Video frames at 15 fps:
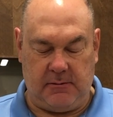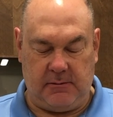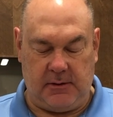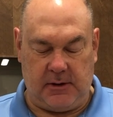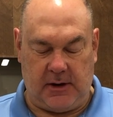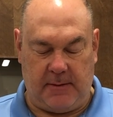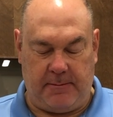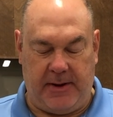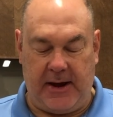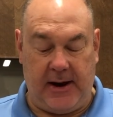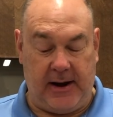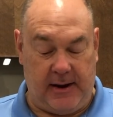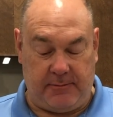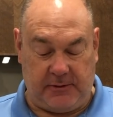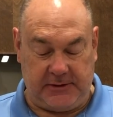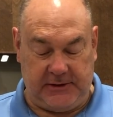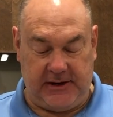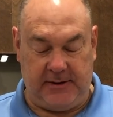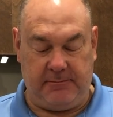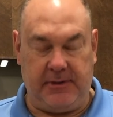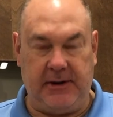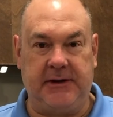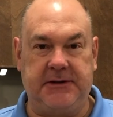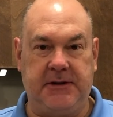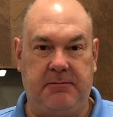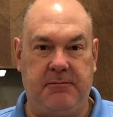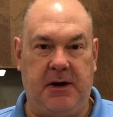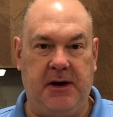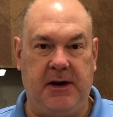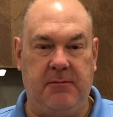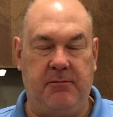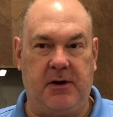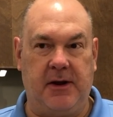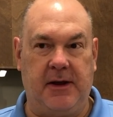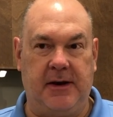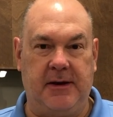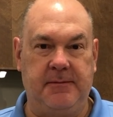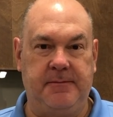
uh, pineapple tidbits, and monkey bread.